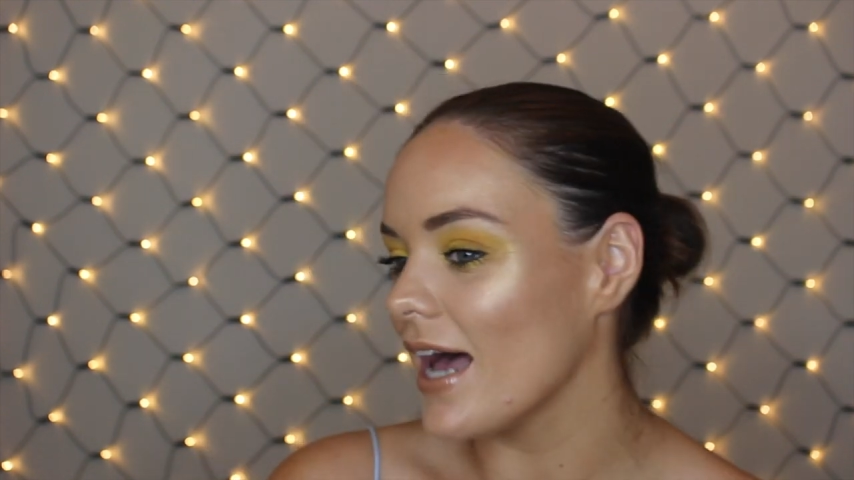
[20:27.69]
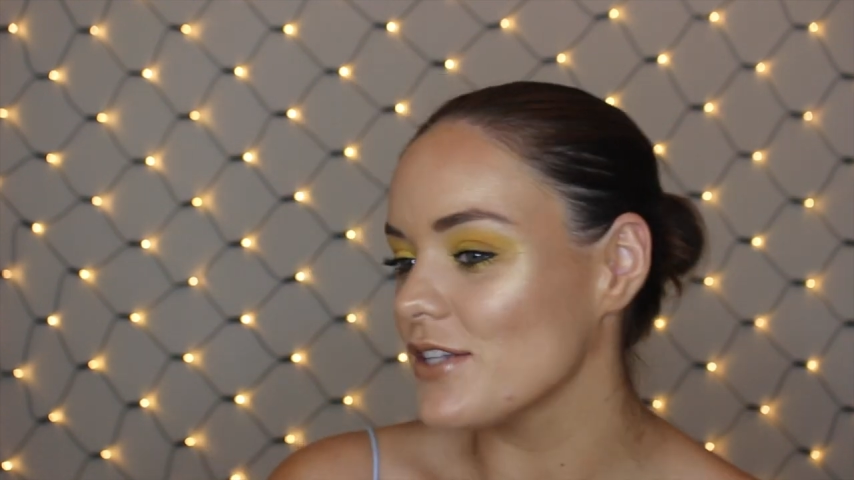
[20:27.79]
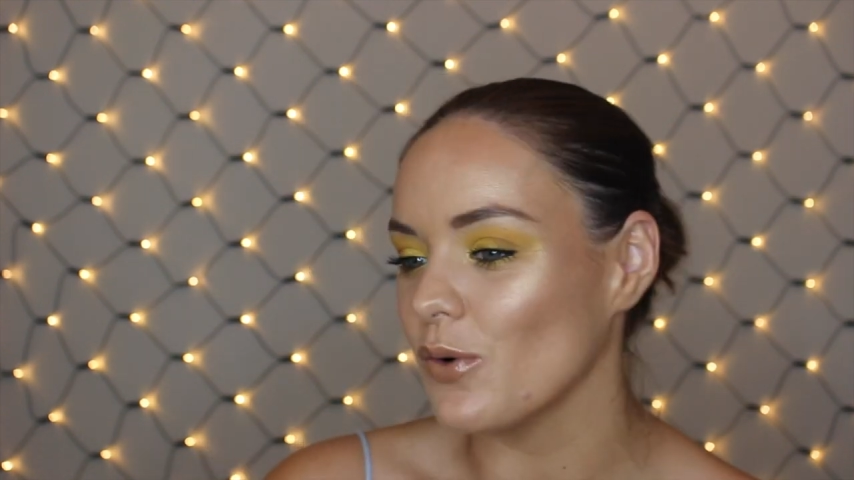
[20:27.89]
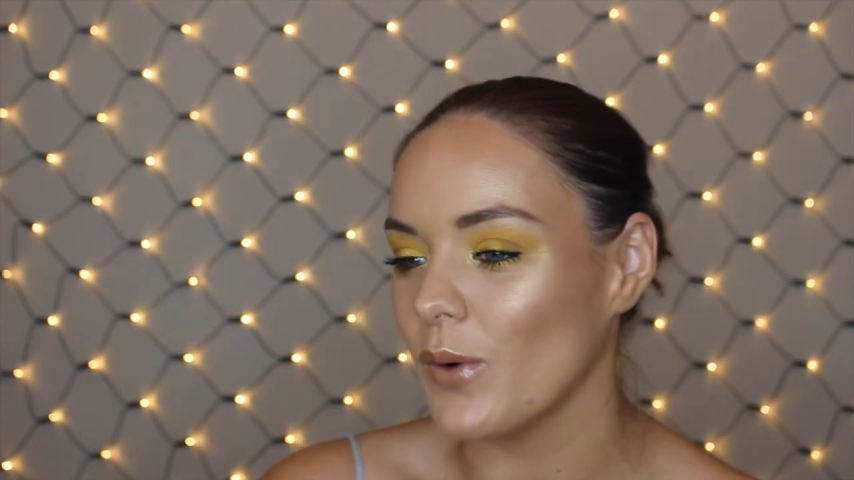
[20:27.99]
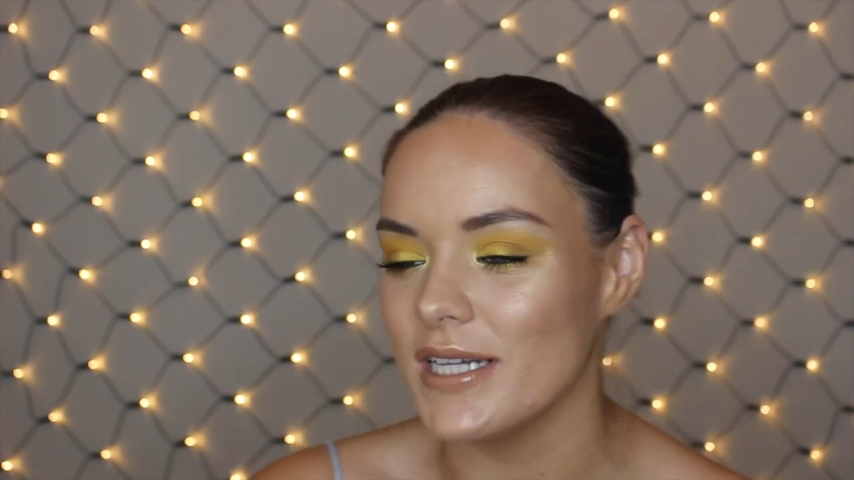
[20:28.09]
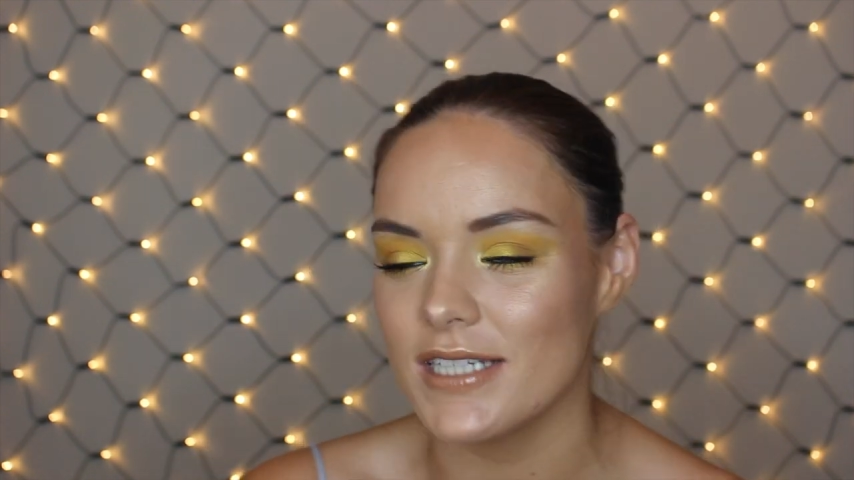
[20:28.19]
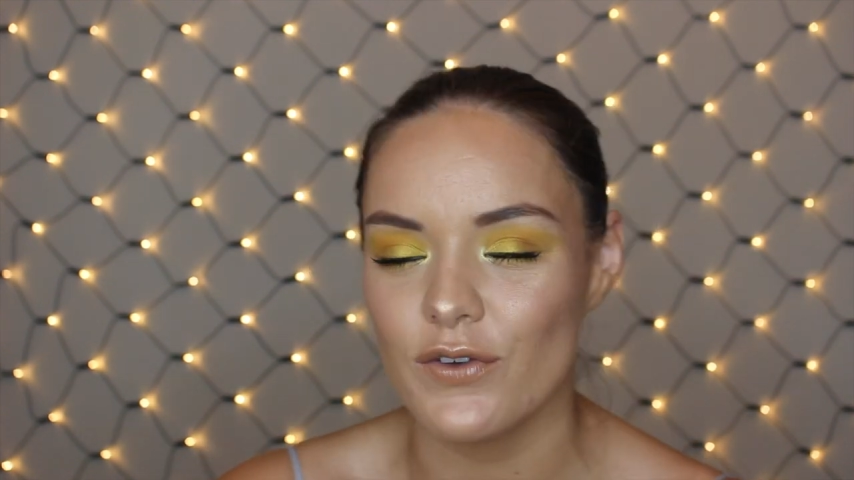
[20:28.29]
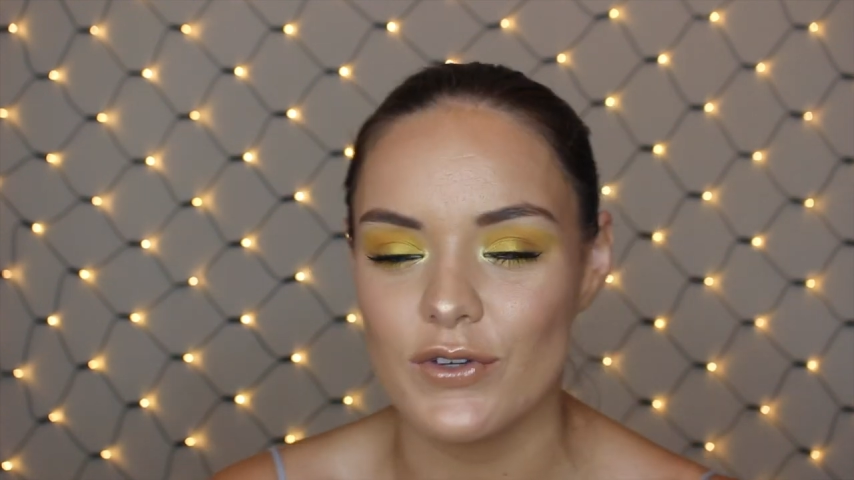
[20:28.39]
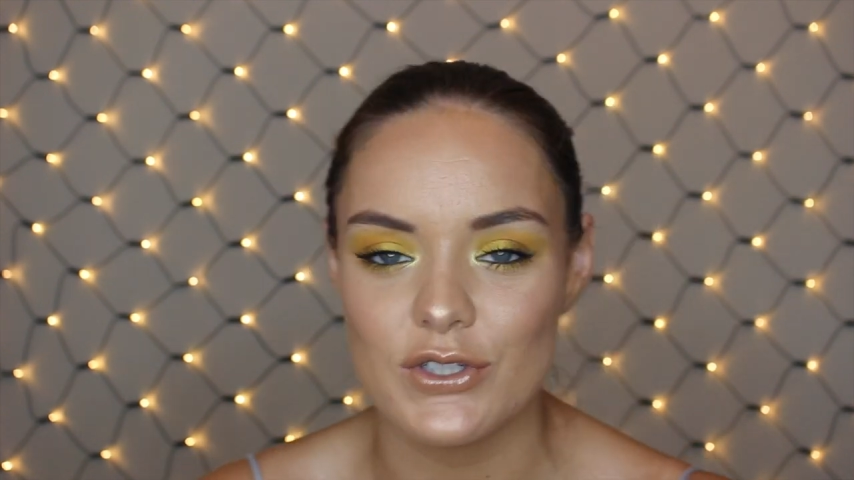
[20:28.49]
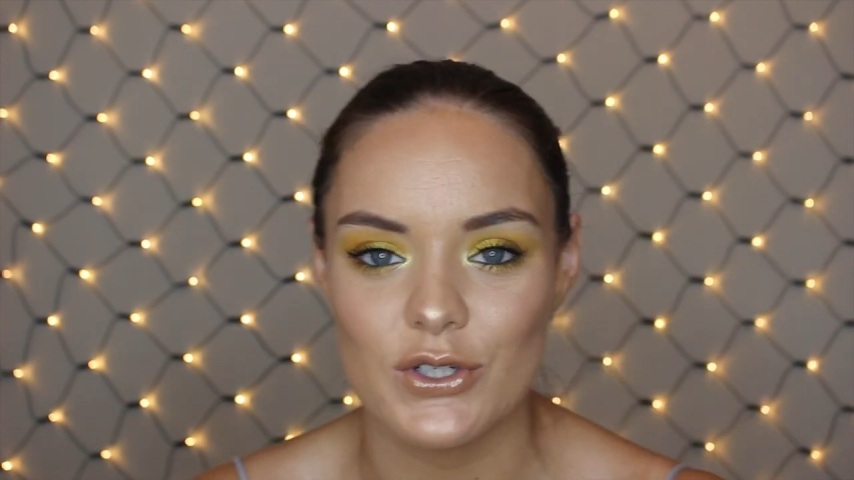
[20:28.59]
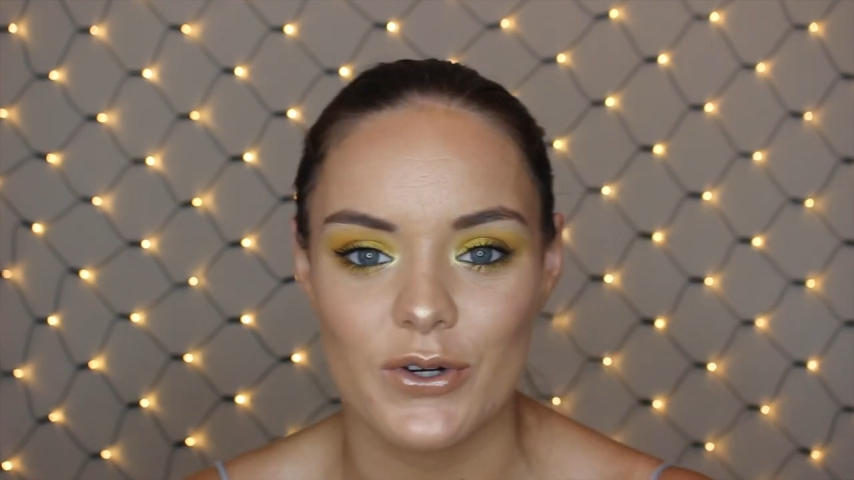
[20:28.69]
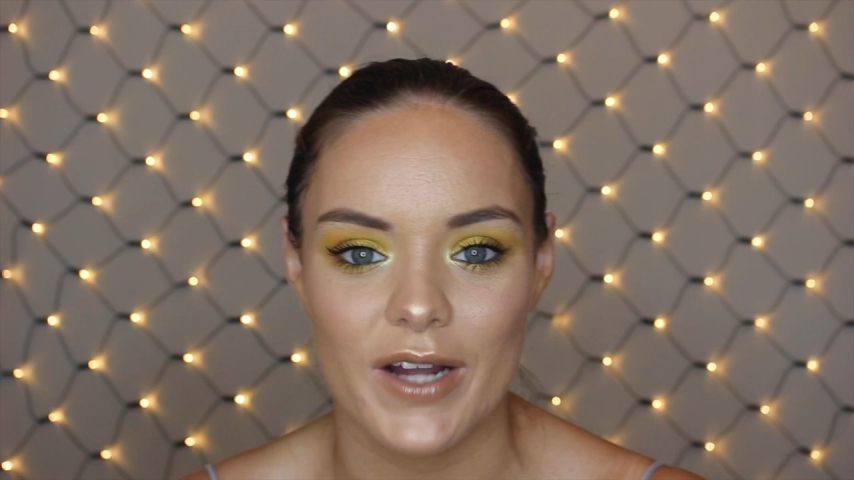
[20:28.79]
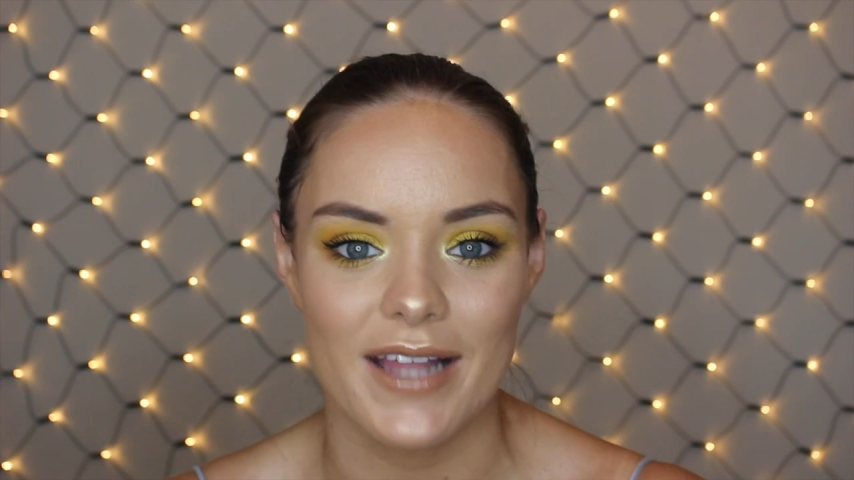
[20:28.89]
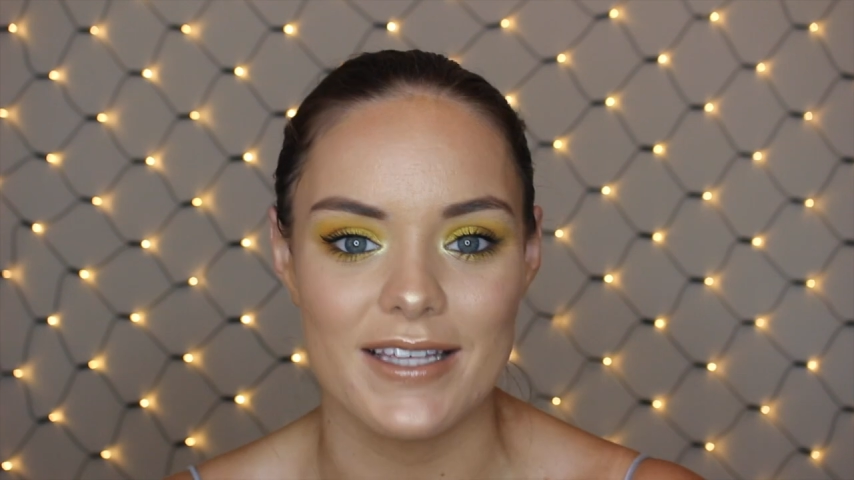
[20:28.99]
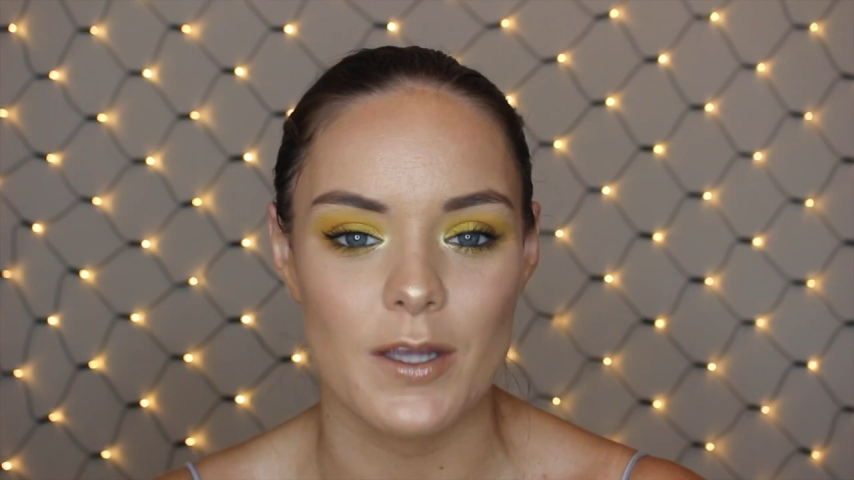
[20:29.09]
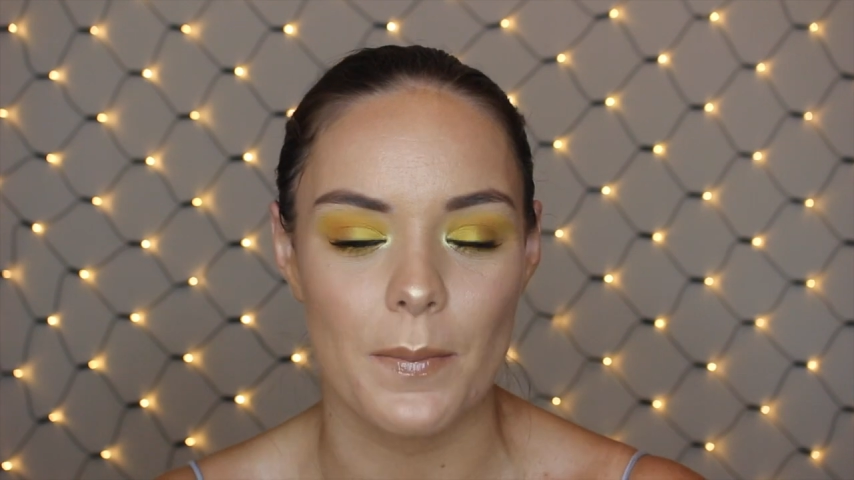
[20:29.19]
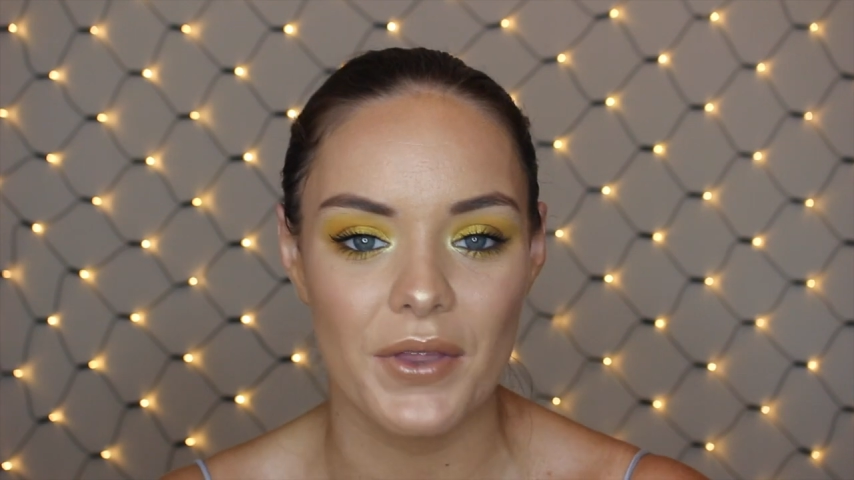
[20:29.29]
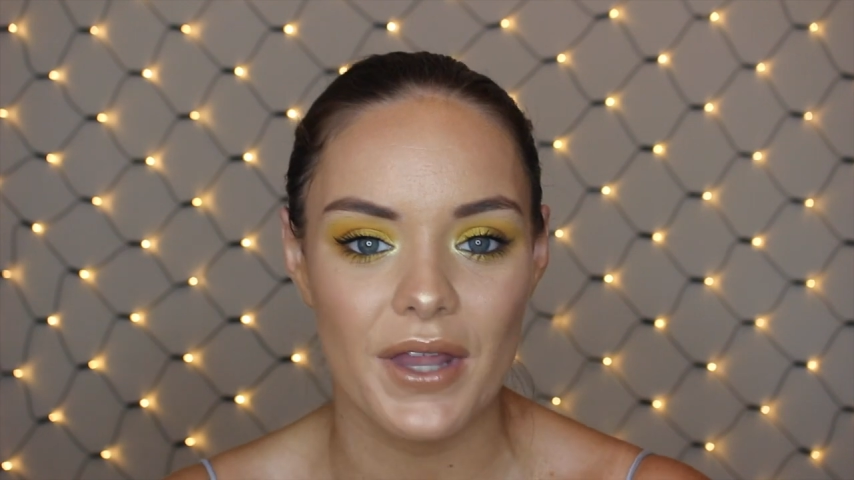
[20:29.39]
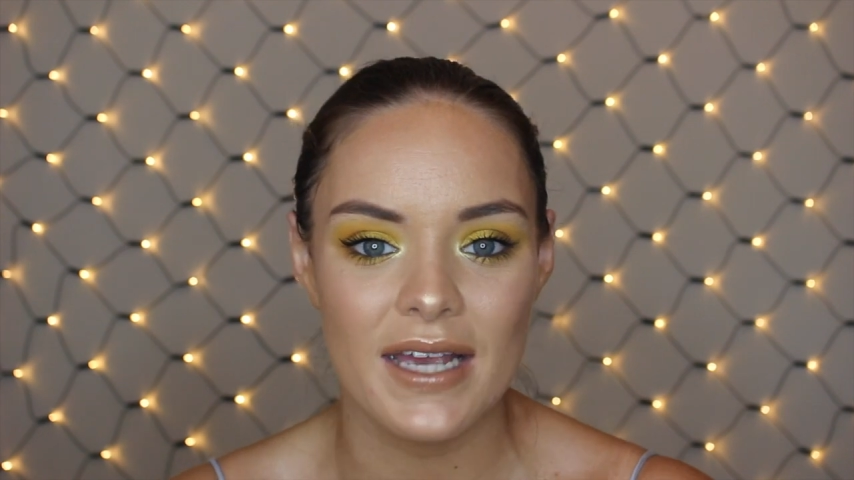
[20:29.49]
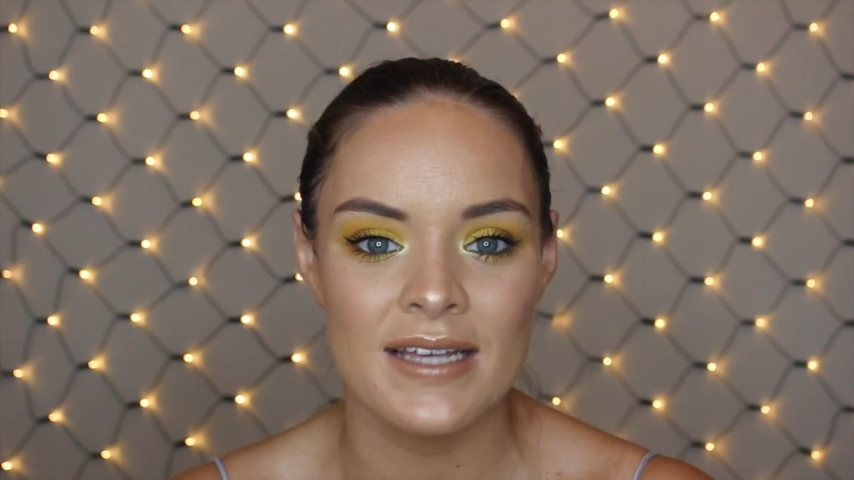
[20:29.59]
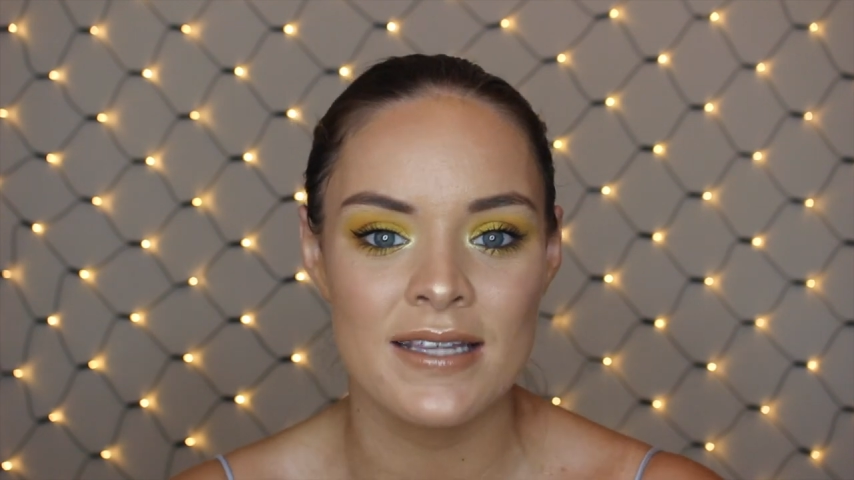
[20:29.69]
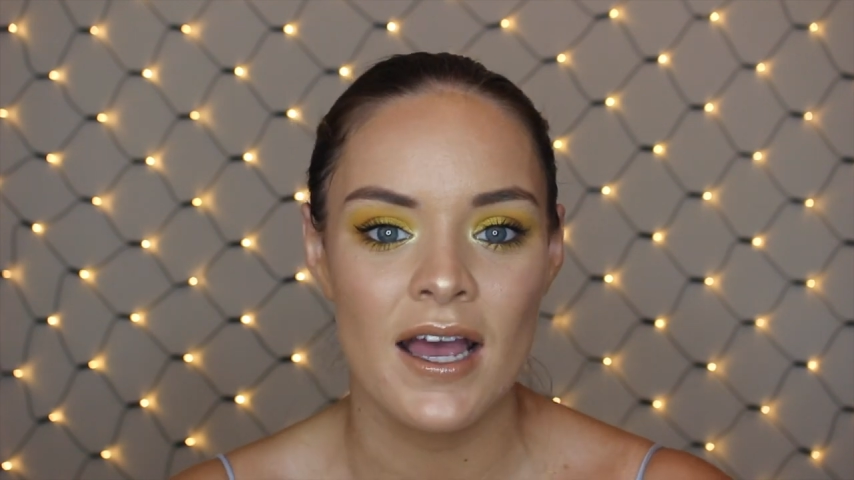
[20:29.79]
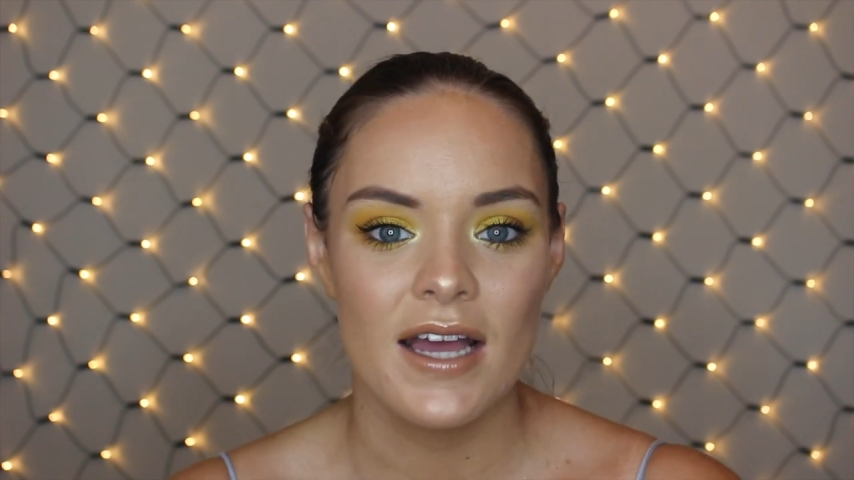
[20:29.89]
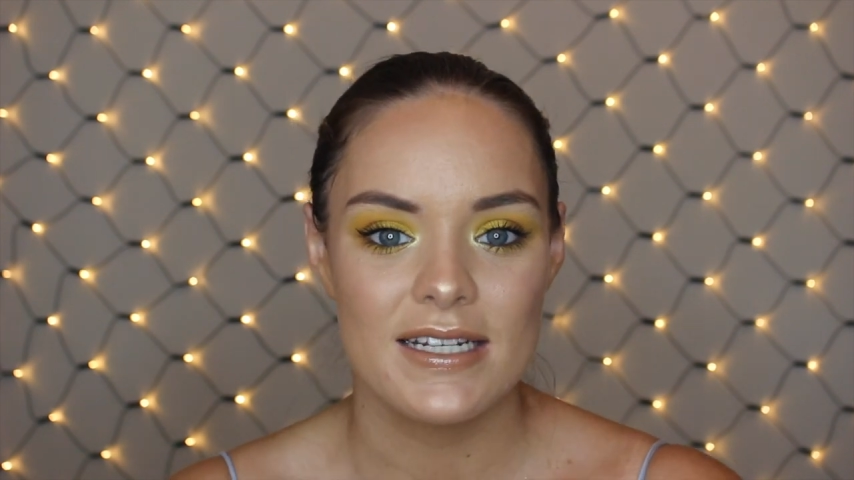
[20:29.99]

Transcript: As always, if you do create this, please